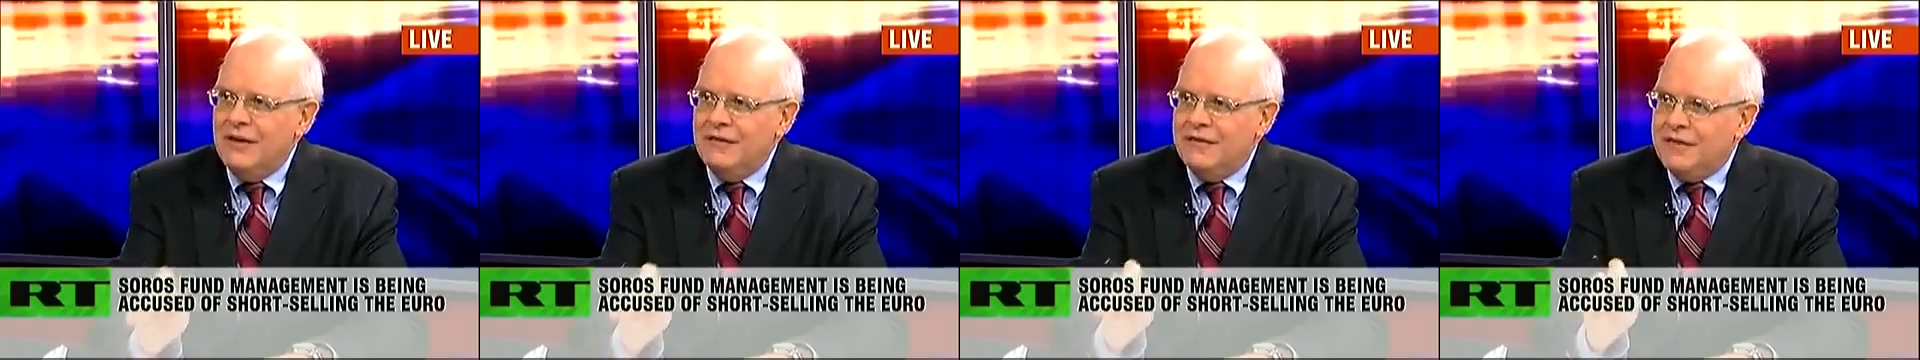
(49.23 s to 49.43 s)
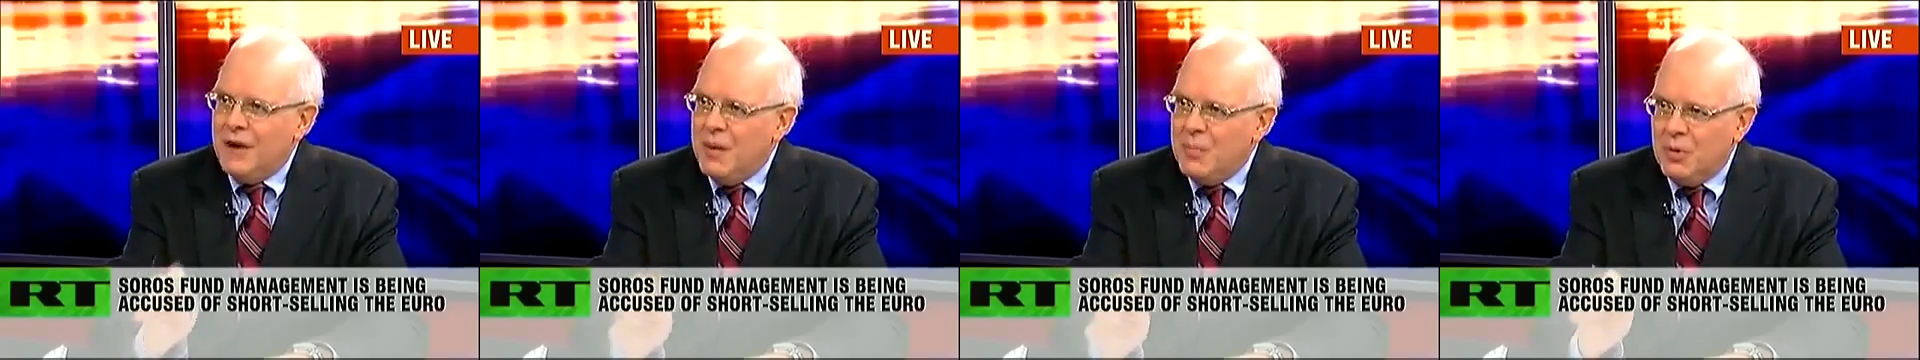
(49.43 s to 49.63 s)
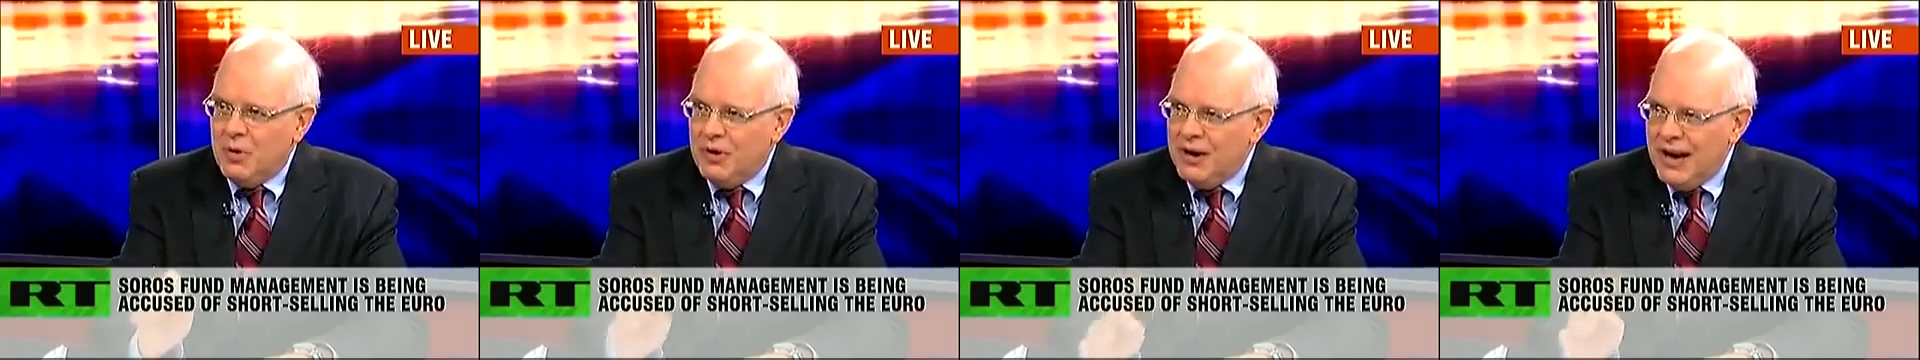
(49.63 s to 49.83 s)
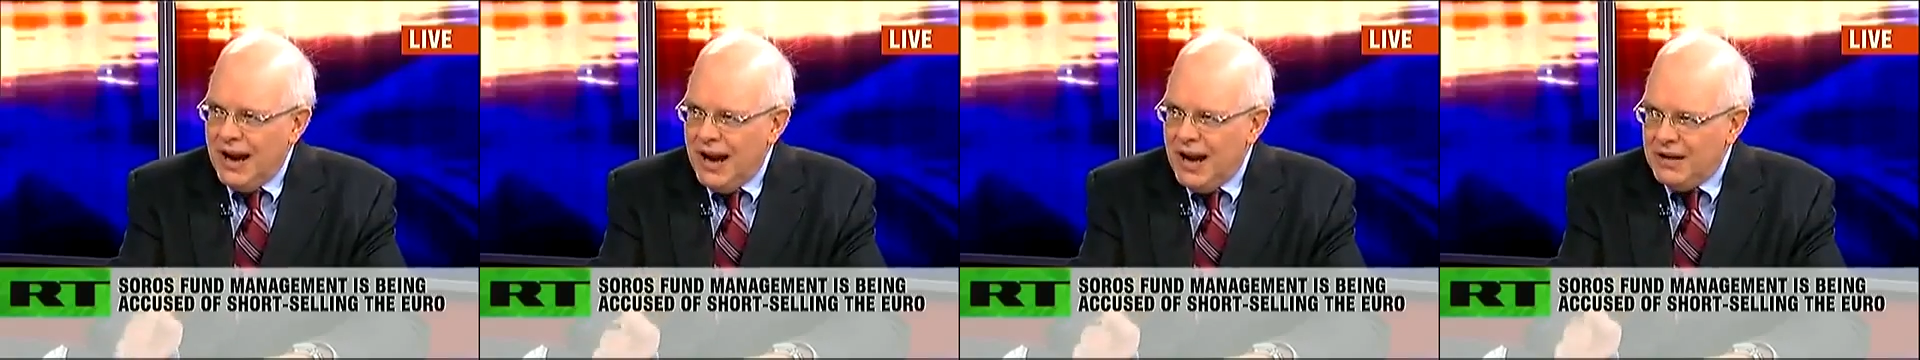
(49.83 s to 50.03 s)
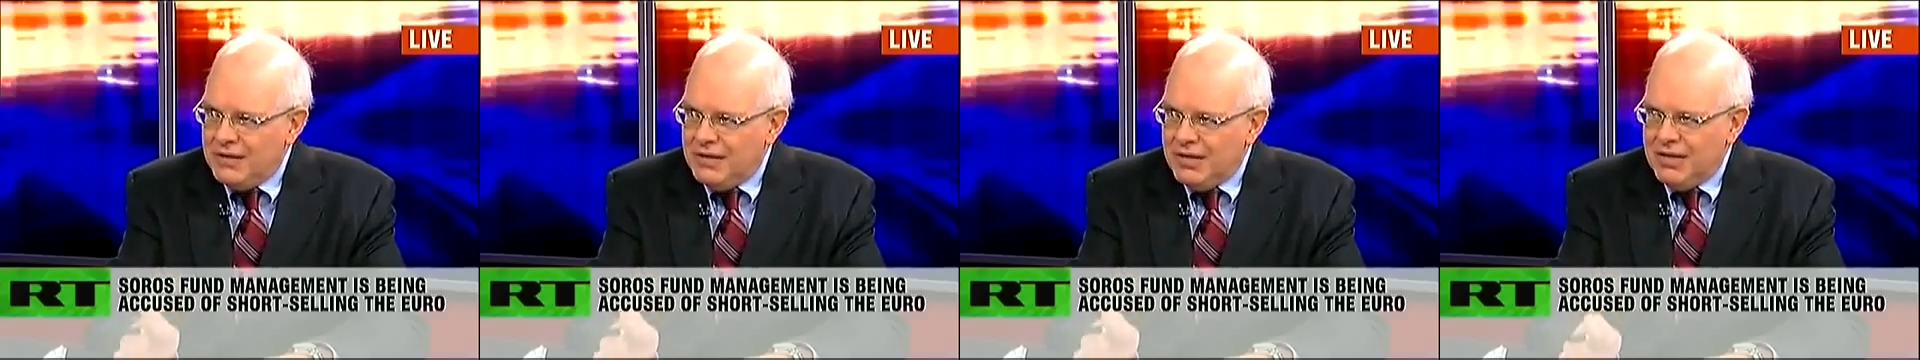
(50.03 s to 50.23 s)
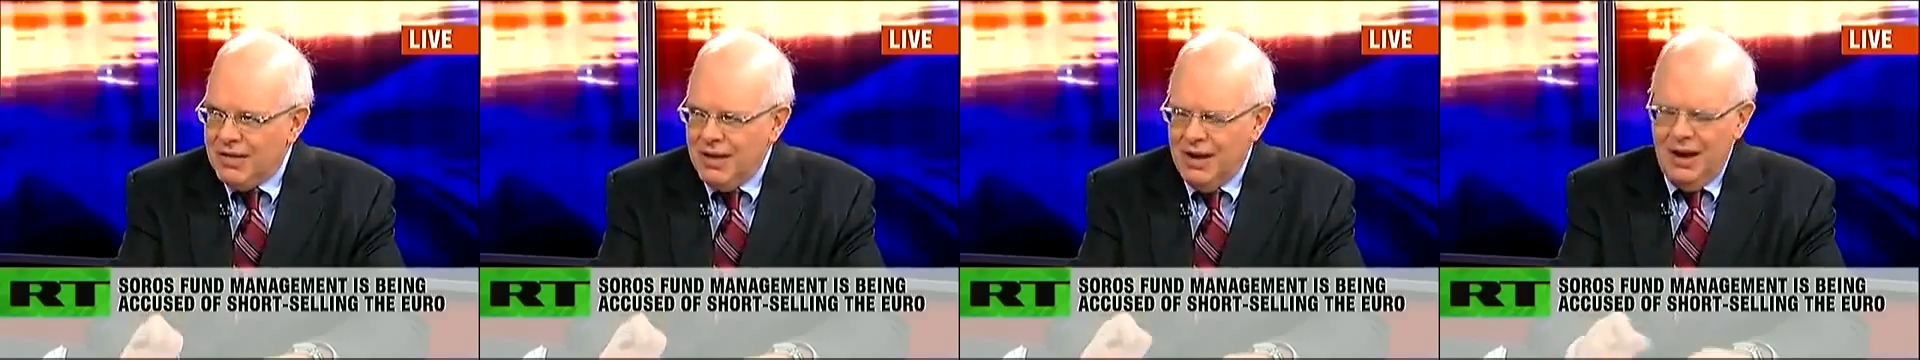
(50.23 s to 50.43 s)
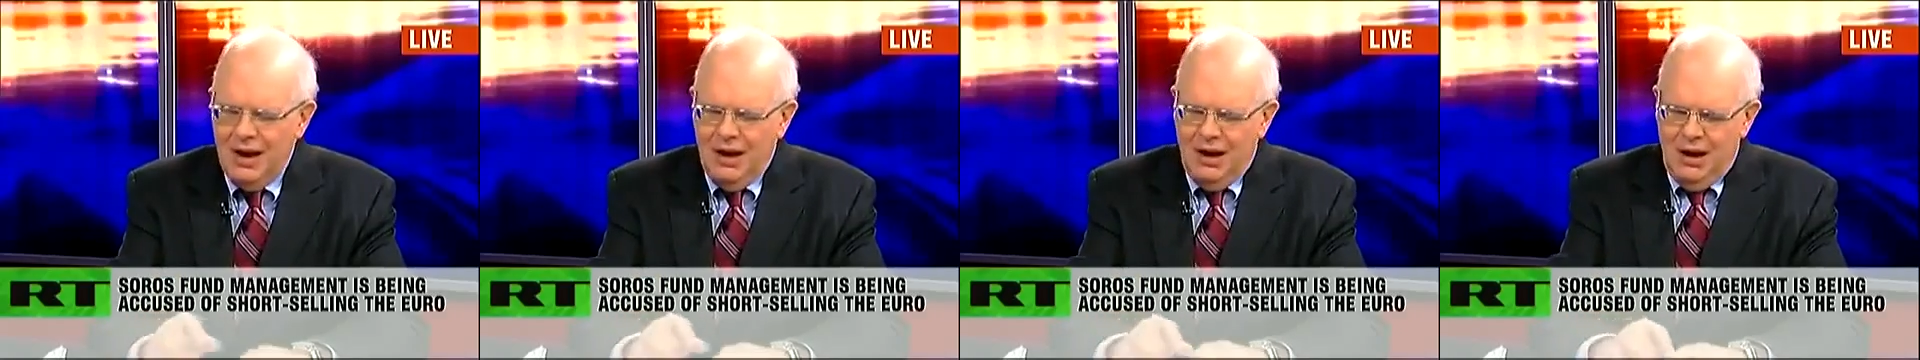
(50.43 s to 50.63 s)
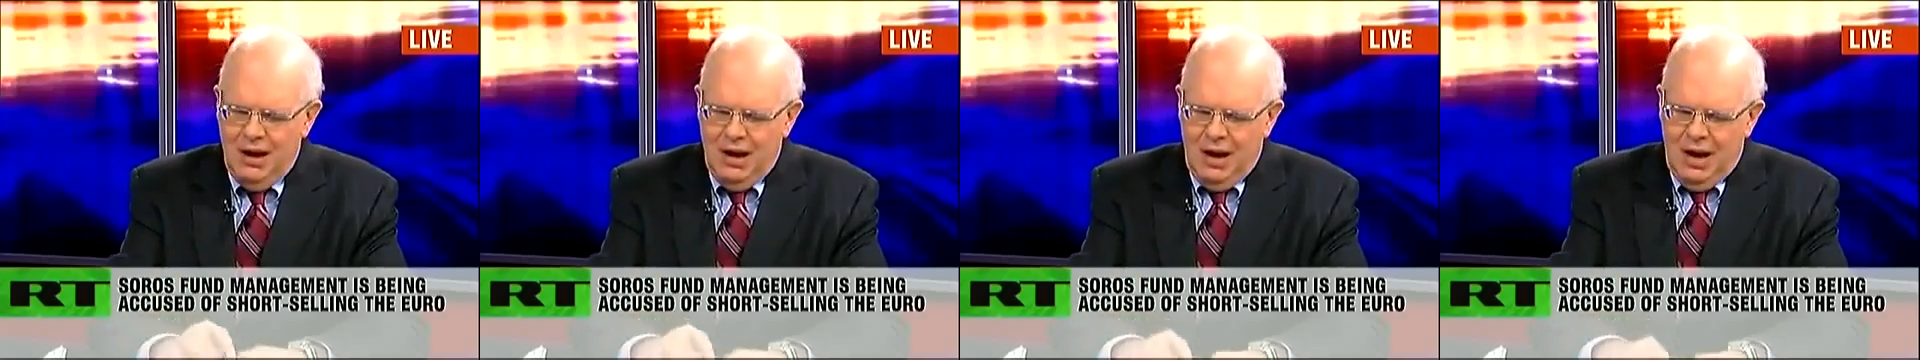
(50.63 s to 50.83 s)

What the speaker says: on February 8th,